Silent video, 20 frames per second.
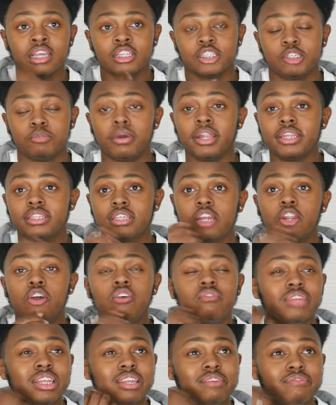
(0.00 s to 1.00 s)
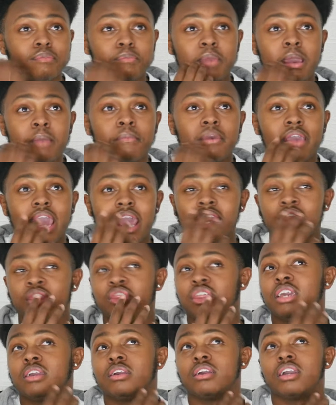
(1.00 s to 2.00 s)
To be honest, I don't really remember
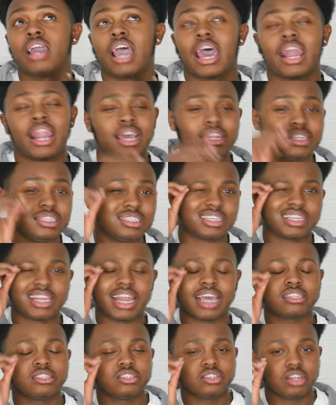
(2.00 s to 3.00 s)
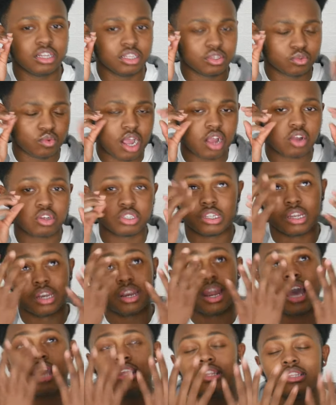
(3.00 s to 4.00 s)
anything, and I had these glasses on as well because the
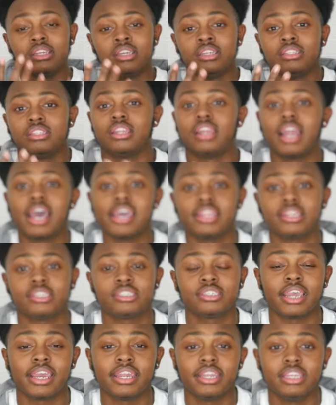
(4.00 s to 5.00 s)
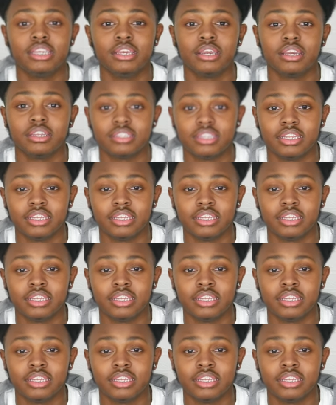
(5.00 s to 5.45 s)
light is shining your